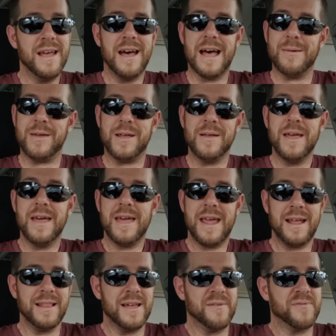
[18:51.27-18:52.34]
I mean,
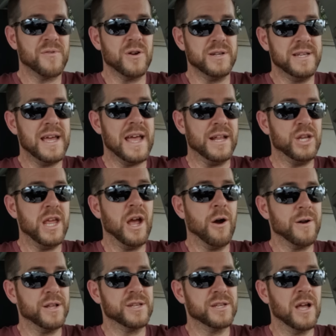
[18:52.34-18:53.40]
he left for a day, and he
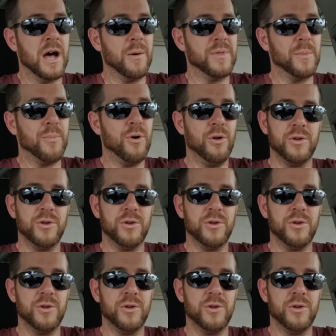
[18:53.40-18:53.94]
already saw it with